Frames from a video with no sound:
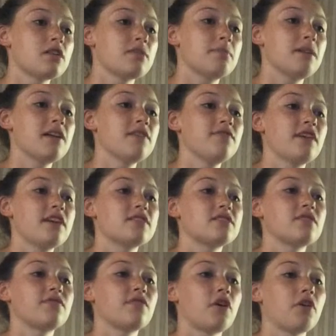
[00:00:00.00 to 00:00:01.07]
The main phase
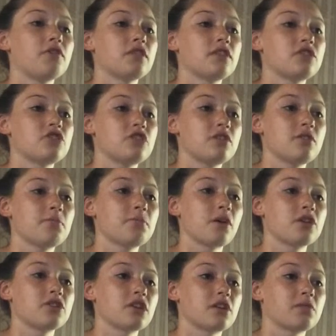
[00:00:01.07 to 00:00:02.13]
involved in the Genome
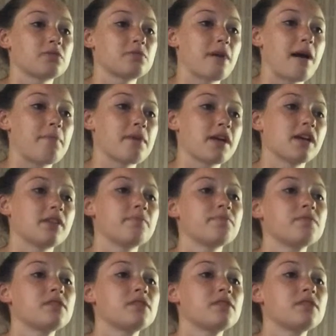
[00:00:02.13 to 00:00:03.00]
Project was mapping,